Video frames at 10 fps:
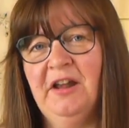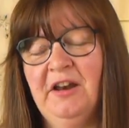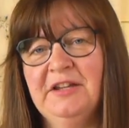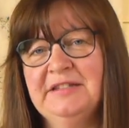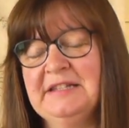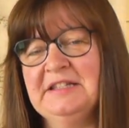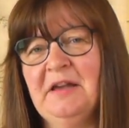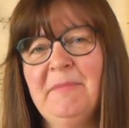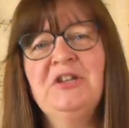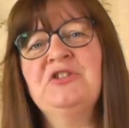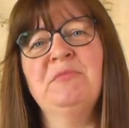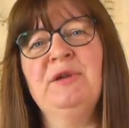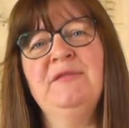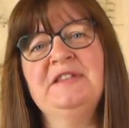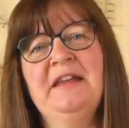And as I mentioned
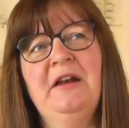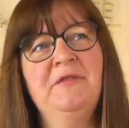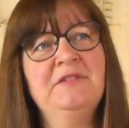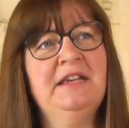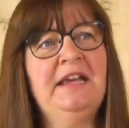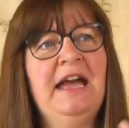previously, I love seeing